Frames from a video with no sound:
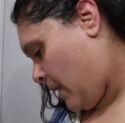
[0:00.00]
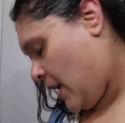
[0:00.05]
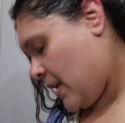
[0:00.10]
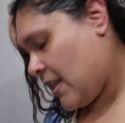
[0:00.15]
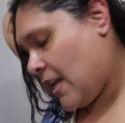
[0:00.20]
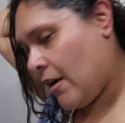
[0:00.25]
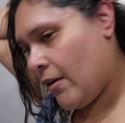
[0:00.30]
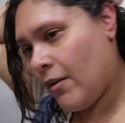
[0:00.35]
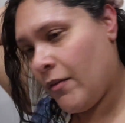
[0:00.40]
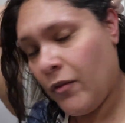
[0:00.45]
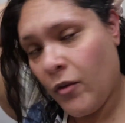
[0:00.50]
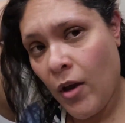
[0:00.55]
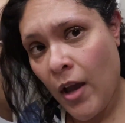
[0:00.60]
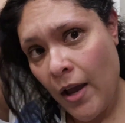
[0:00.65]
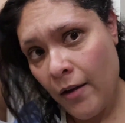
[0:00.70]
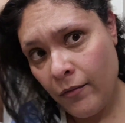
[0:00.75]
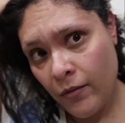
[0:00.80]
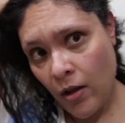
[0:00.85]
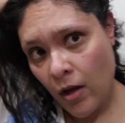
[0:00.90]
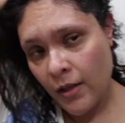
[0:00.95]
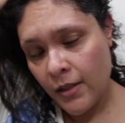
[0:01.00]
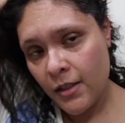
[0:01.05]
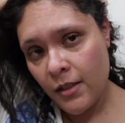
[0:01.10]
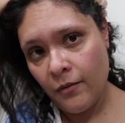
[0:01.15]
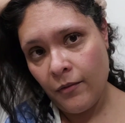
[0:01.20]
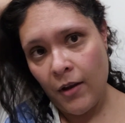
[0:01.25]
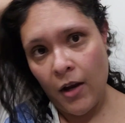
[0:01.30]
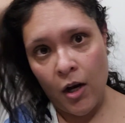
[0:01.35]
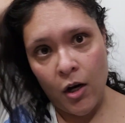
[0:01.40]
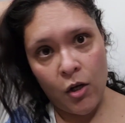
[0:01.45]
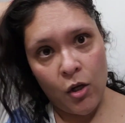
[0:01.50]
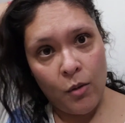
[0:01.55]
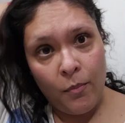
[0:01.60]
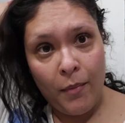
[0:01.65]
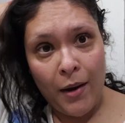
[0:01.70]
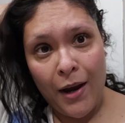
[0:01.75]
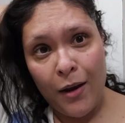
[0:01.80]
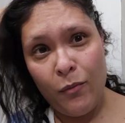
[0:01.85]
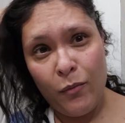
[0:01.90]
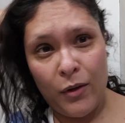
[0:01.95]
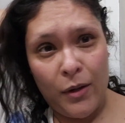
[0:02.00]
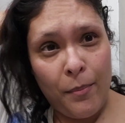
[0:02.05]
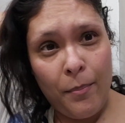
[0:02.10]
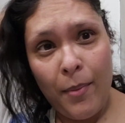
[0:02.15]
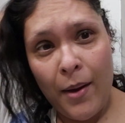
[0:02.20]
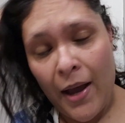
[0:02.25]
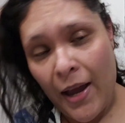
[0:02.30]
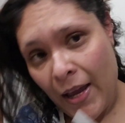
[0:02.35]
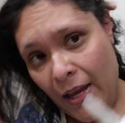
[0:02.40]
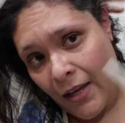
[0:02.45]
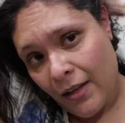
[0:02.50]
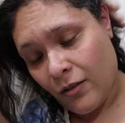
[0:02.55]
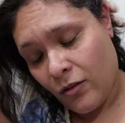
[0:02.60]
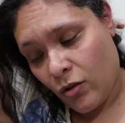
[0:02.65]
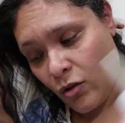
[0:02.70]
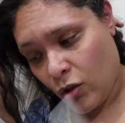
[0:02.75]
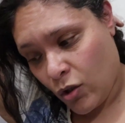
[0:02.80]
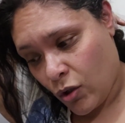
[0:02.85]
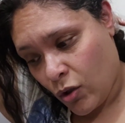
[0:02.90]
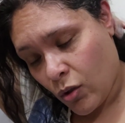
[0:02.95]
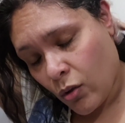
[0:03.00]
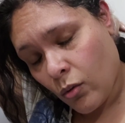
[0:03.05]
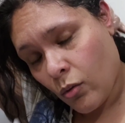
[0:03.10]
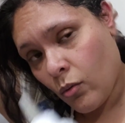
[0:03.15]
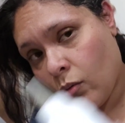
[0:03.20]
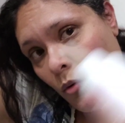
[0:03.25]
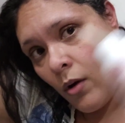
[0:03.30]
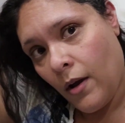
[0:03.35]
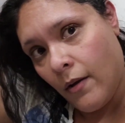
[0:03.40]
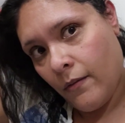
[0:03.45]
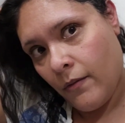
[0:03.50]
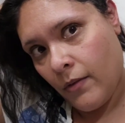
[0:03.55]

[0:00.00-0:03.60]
Now if you have lots of hair, you might want to buy two